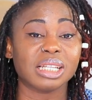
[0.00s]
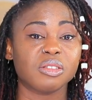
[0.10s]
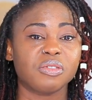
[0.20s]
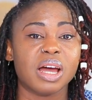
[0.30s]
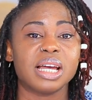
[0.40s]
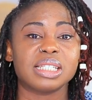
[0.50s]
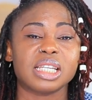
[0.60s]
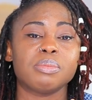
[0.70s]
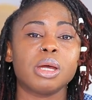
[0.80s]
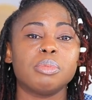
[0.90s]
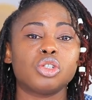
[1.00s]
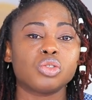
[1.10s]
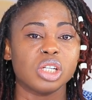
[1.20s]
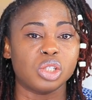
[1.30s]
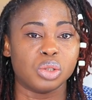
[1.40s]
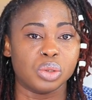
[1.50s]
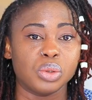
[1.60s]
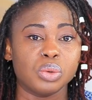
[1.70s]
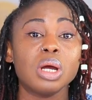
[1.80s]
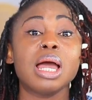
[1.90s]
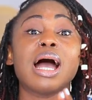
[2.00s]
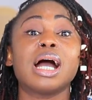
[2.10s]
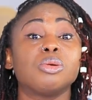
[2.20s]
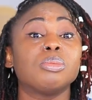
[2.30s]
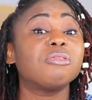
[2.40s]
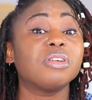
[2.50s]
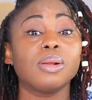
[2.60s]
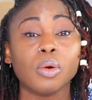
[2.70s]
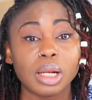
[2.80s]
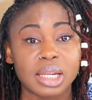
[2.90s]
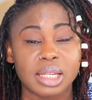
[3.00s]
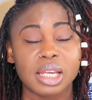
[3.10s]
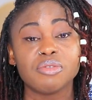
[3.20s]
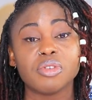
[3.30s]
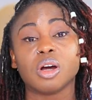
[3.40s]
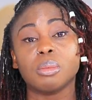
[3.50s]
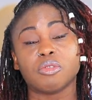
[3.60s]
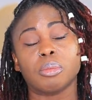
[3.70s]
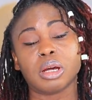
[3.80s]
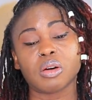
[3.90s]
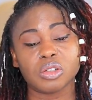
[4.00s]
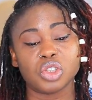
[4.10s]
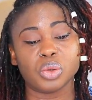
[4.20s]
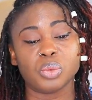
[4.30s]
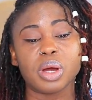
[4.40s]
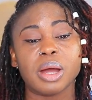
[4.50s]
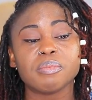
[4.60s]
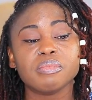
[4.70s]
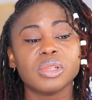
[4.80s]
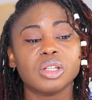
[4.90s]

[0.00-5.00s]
At first it may be strange to you and you may feel lonely if you're coming from a country where